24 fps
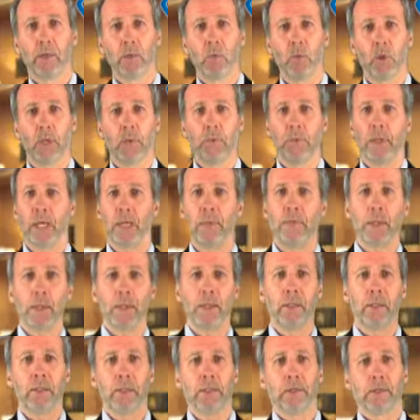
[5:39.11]
where
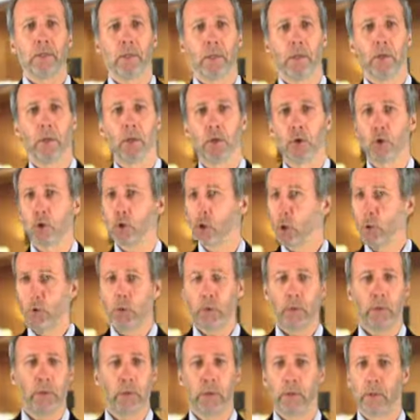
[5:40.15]
maybe the
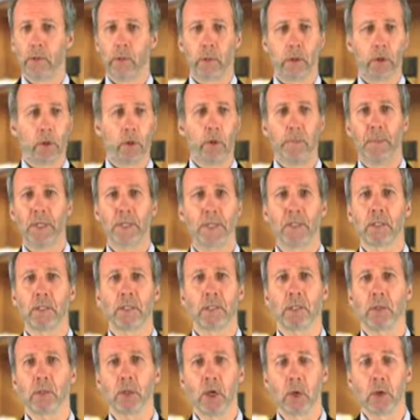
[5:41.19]
two
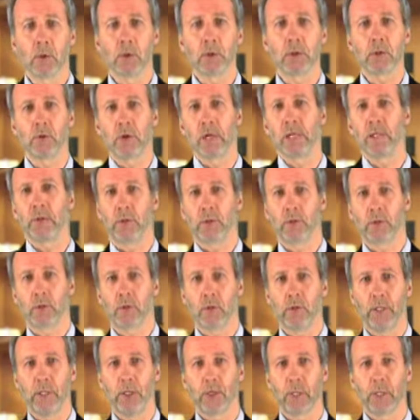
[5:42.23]
businesses are total strangers
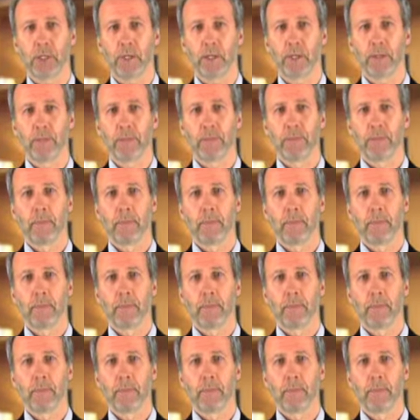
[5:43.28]
to each other